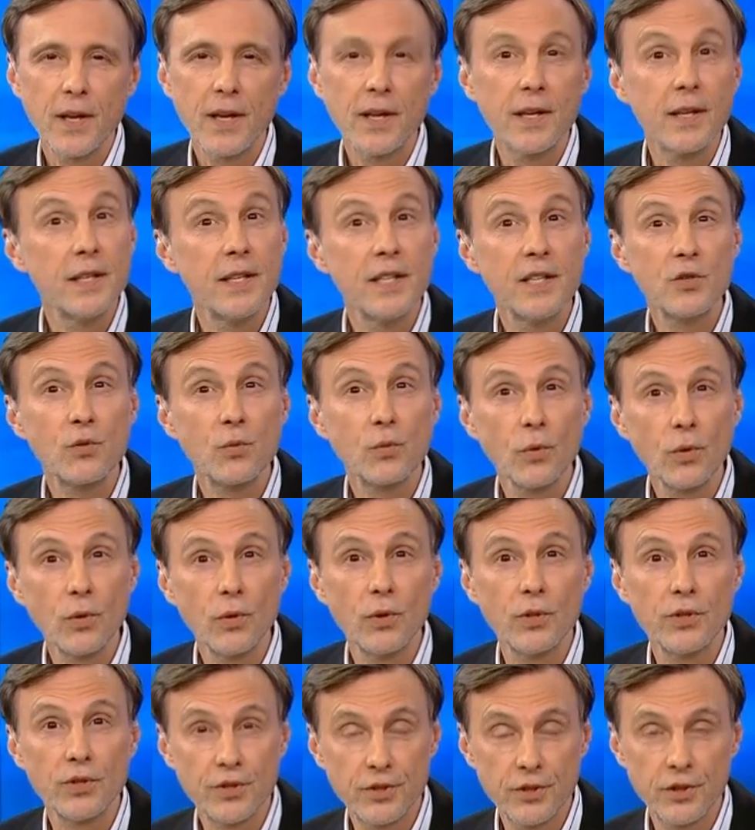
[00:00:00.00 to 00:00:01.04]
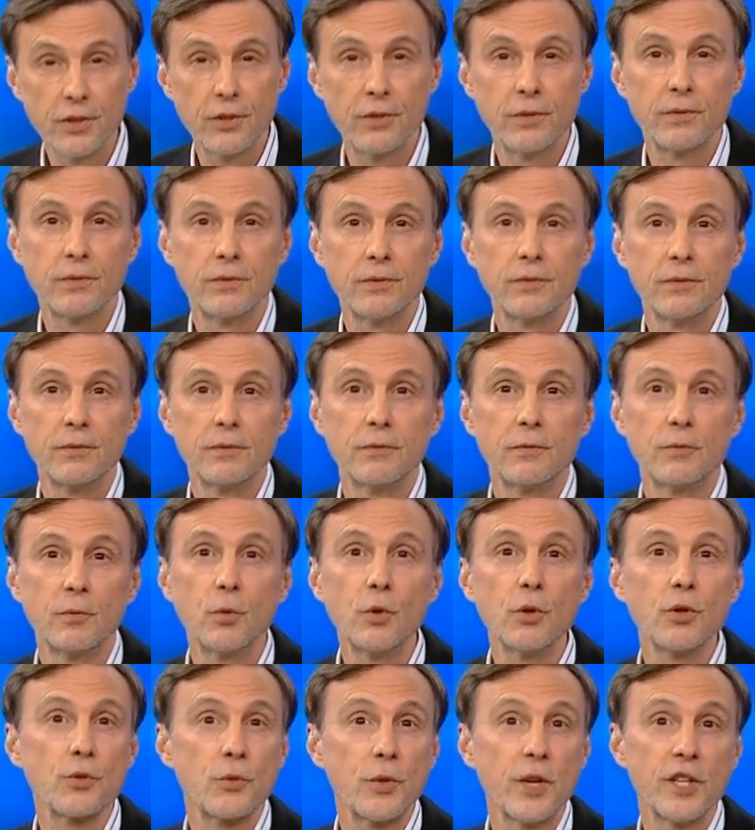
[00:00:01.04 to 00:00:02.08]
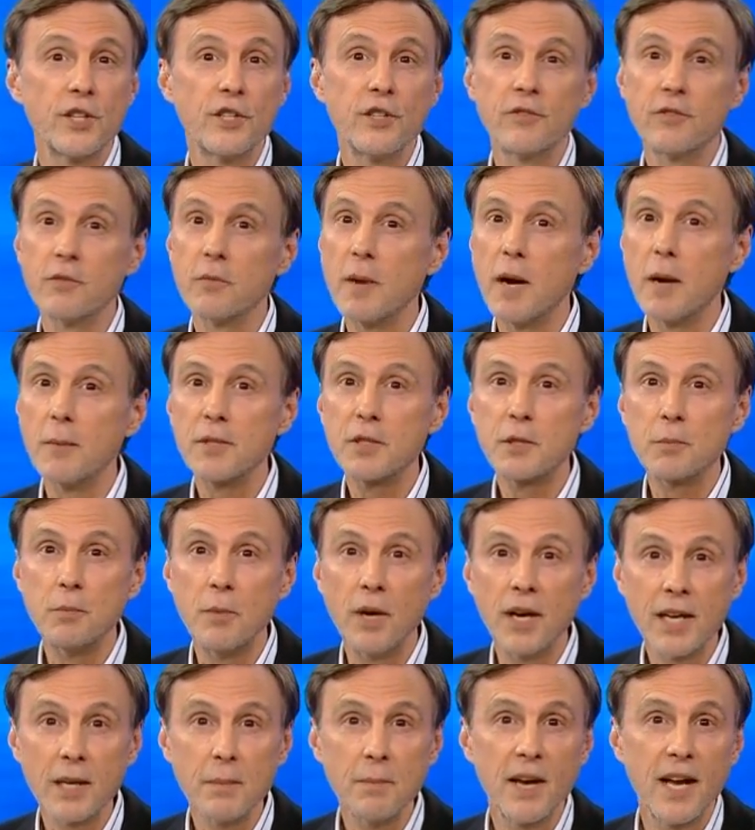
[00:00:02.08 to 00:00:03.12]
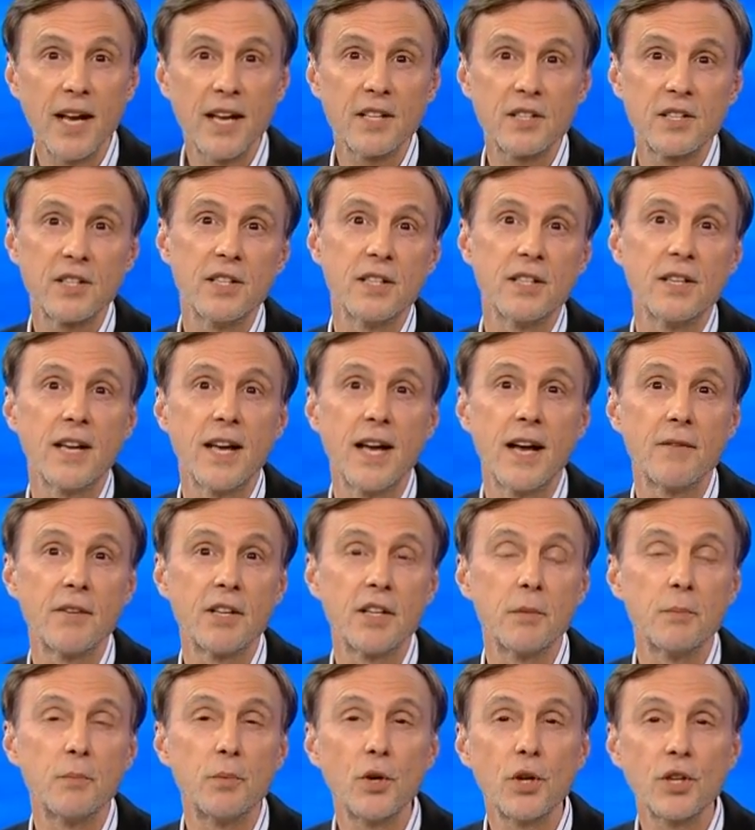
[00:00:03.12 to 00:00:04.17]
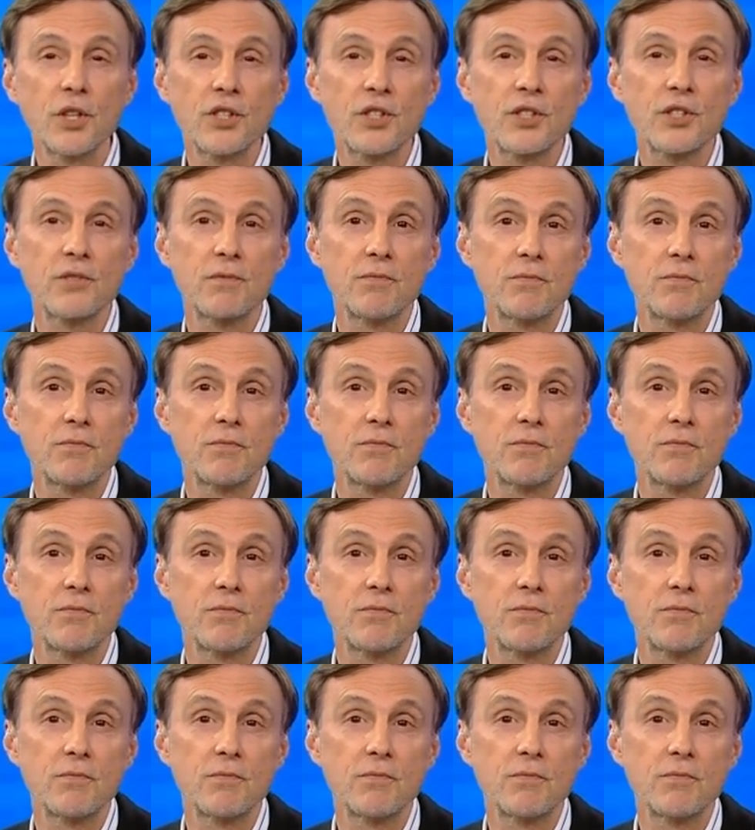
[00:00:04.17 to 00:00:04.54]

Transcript: And it needs rules, too. Rules ranging from how much money banks need to have on the books,